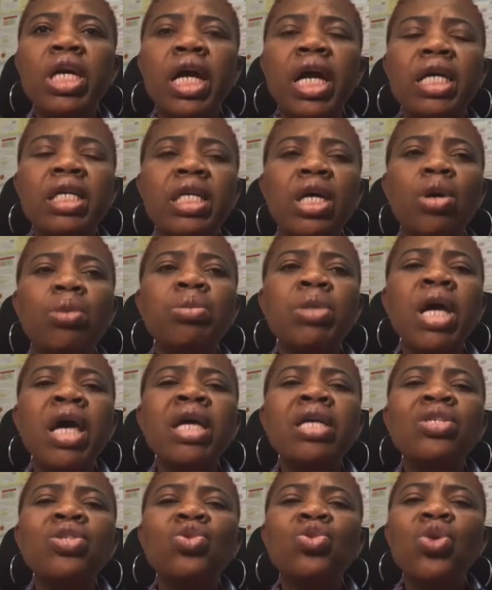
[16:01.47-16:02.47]
and
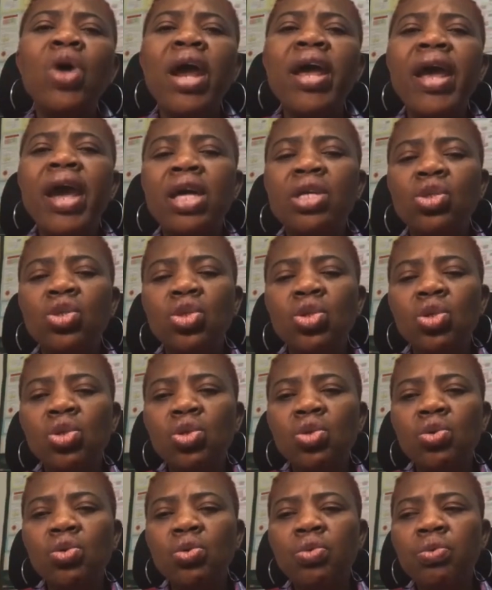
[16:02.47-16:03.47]
try and
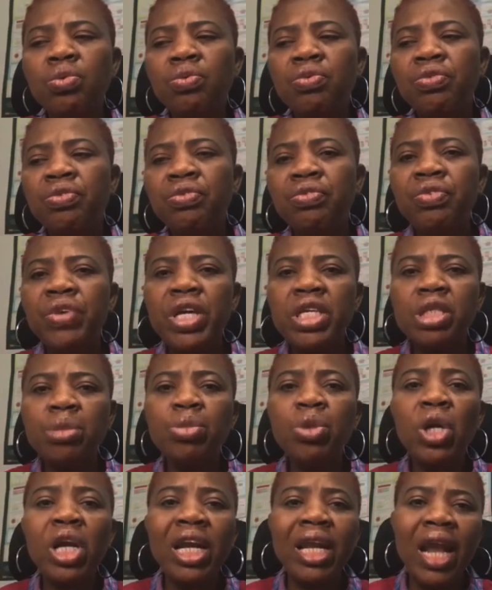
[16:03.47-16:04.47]
do
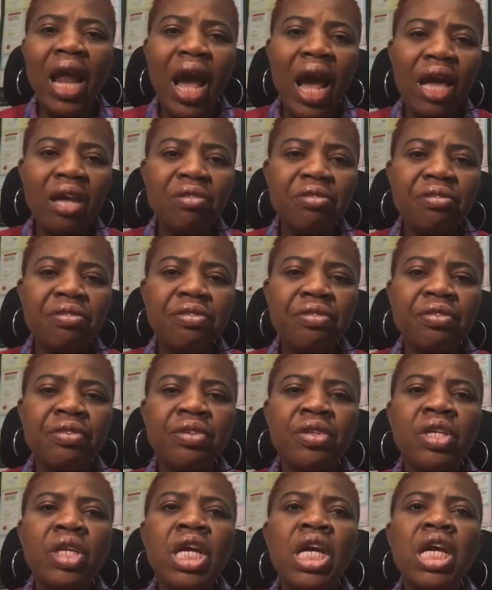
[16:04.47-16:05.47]
Facebook Live,
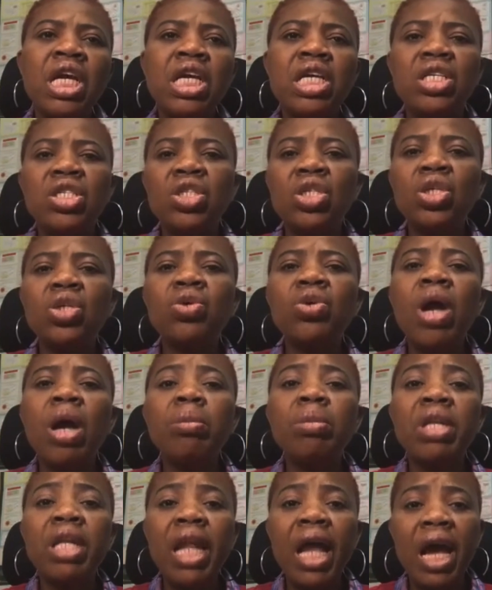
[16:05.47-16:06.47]

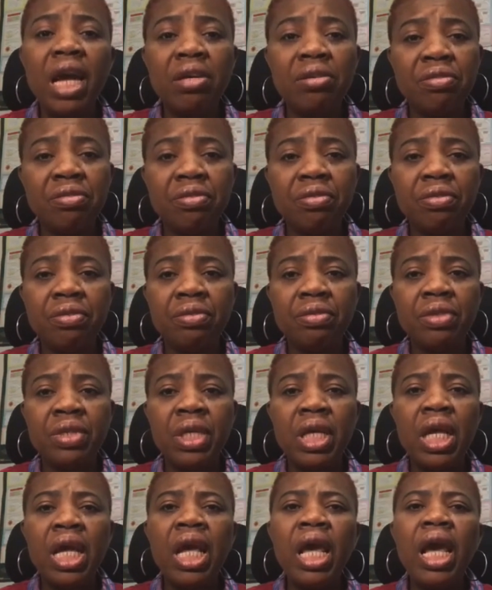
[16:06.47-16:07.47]
Instagram Live,
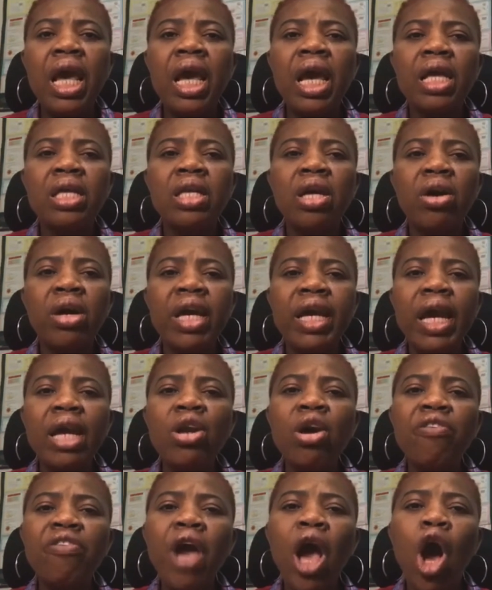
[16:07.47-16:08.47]
and it
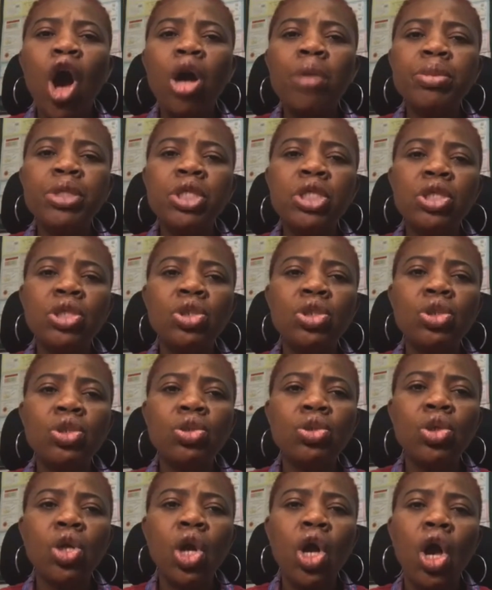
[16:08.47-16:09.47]
kind of helps you
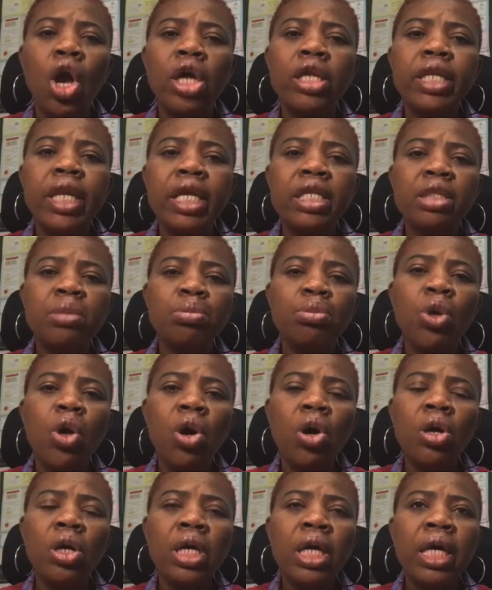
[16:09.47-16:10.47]
to connect
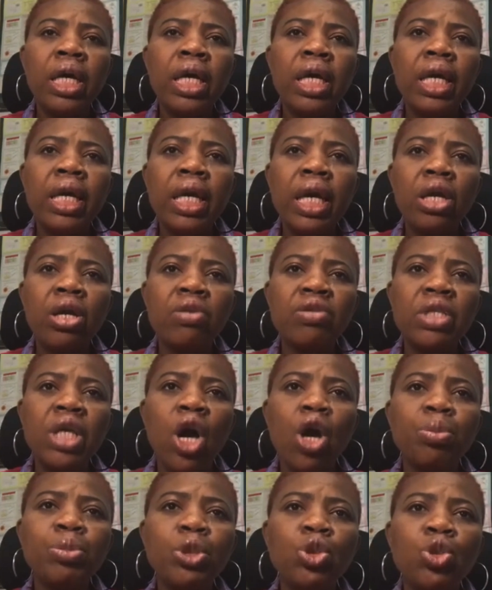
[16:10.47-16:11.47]
more. It kind of
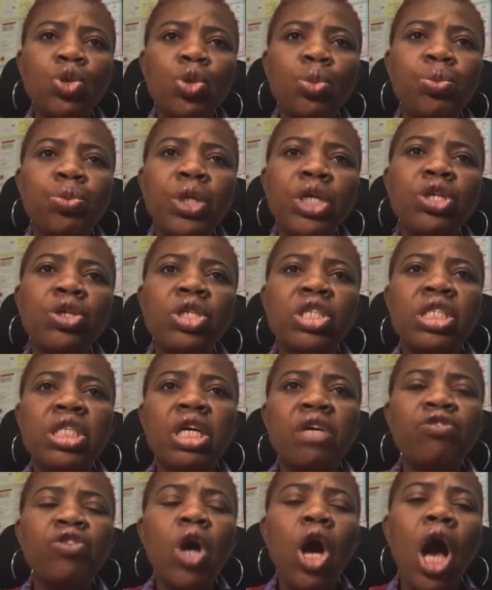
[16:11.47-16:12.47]
helps you to bring
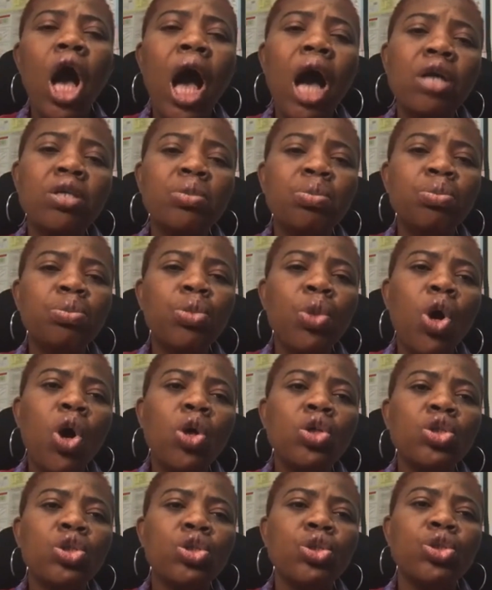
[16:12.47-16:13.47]
yourself out
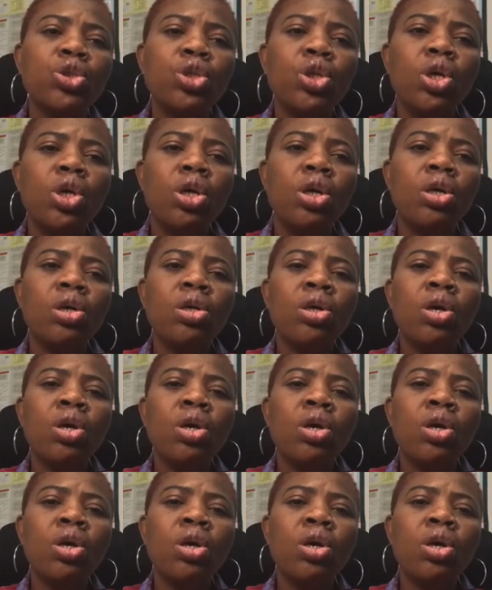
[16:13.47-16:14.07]
more to your